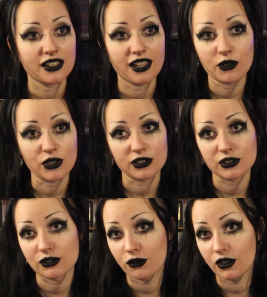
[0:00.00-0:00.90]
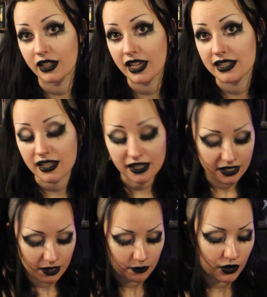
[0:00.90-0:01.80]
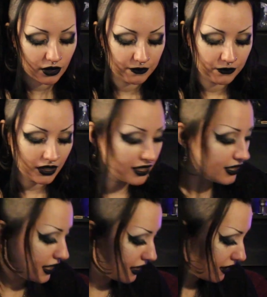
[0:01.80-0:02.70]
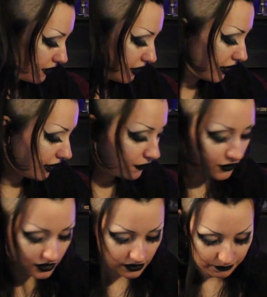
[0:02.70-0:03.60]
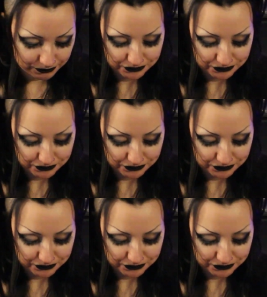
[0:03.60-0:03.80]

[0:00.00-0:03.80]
everything is just full of cat hair. But in here lives